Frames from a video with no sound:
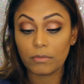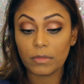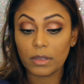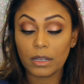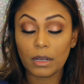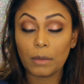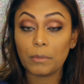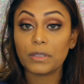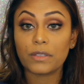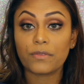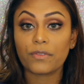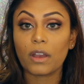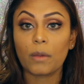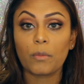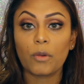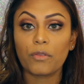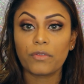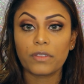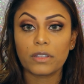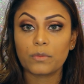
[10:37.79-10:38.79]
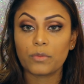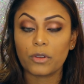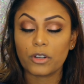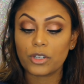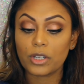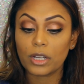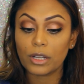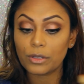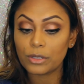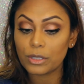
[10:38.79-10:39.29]
The numbers have come off this
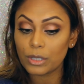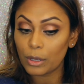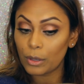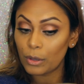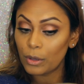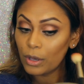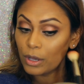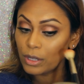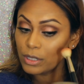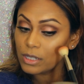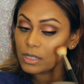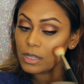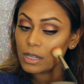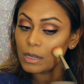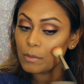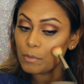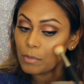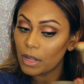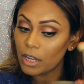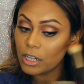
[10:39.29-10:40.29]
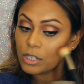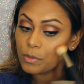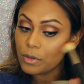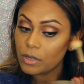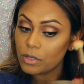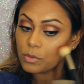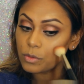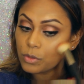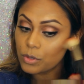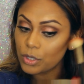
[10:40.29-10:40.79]
brush now, so just any blush
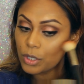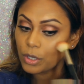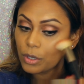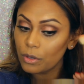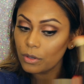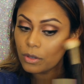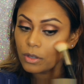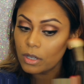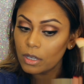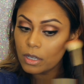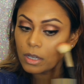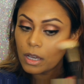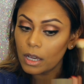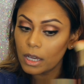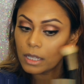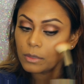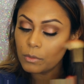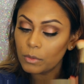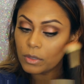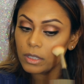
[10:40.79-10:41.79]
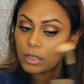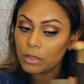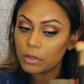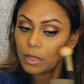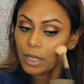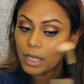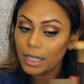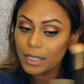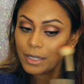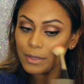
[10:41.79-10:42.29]
brush will do. Any one that you
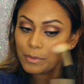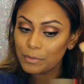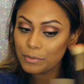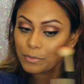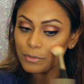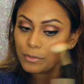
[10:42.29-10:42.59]
like.